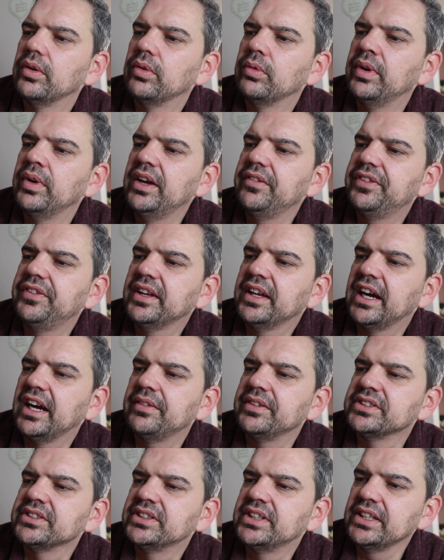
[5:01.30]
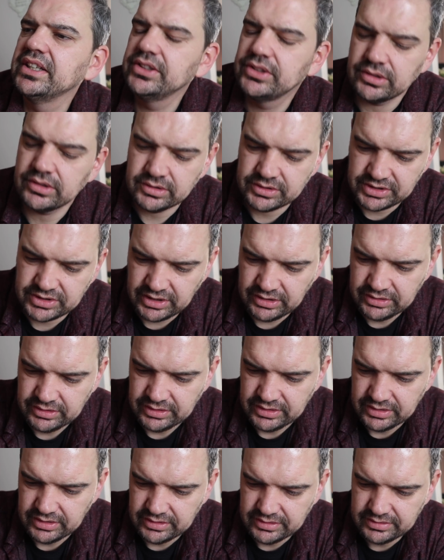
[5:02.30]
Wait for the camera's ding-dong sound.
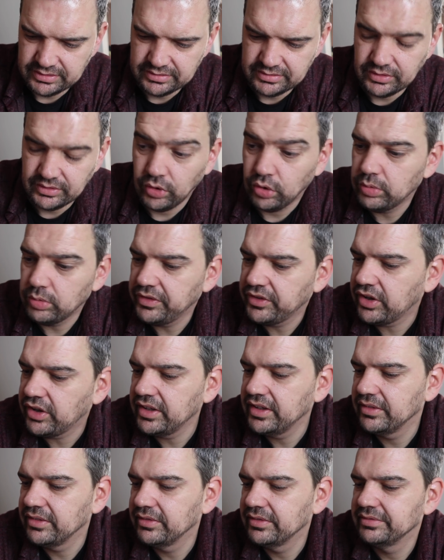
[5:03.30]
Oh, we've got...